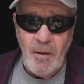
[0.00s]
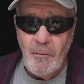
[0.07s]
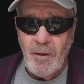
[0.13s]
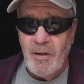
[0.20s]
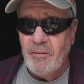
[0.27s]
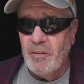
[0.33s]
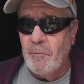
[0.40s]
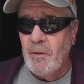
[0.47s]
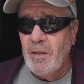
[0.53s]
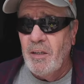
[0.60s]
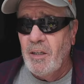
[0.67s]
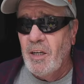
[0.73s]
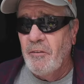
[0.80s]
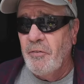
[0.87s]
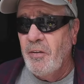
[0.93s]
Anyways, I'm
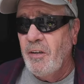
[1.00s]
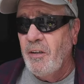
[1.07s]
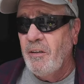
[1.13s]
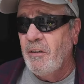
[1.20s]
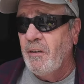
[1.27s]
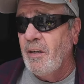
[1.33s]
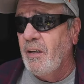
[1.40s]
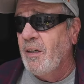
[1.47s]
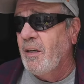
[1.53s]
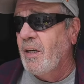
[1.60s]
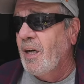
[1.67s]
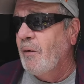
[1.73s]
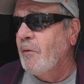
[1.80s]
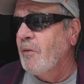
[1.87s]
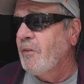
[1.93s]
going to get off here,
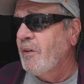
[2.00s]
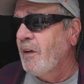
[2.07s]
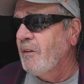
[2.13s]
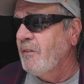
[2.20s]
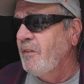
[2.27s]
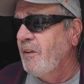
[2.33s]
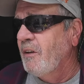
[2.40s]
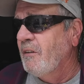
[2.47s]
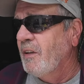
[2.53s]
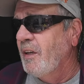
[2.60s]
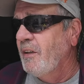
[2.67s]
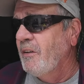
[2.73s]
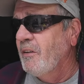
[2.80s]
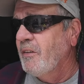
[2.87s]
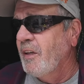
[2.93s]
and I will talk to y'all
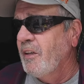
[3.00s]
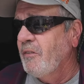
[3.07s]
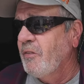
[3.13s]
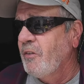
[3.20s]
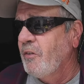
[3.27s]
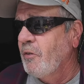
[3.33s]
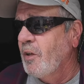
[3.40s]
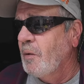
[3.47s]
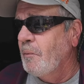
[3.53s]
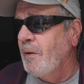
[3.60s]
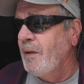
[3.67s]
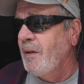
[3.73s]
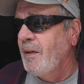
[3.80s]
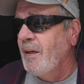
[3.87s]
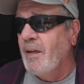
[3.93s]
later. Thanks for
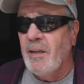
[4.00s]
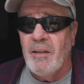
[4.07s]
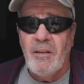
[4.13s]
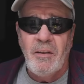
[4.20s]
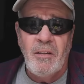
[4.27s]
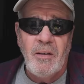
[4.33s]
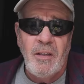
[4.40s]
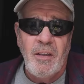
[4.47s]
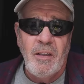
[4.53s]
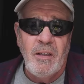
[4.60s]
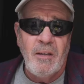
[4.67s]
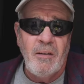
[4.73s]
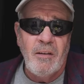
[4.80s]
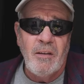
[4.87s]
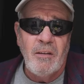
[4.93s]
joining me today,
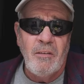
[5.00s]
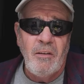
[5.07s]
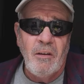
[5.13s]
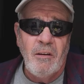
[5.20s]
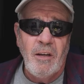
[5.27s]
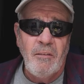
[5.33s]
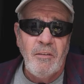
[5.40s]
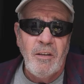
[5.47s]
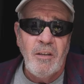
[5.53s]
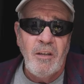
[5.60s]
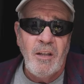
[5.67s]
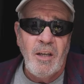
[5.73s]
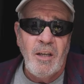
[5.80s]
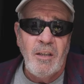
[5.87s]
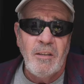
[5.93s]
and y'all have a
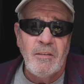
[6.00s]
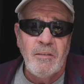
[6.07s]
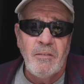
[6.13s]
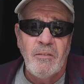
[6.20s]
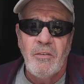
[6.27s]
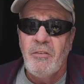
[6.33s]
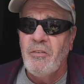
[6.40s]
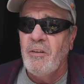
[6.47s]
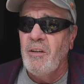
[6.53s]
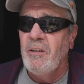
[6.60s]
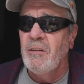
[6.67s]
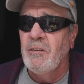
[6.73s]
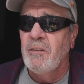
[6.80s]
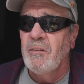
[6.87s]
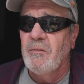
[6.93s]
good day. We'll see
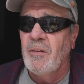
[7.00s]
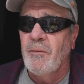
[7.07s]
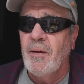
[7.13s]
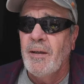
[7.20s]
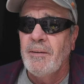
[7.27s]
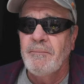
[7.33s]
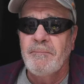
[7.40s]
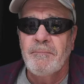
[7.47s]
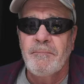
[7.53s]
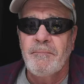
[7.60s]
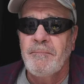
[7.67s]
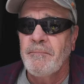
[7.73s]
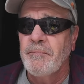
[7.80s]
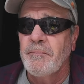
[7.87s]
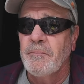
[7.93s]
you. Bye-bye.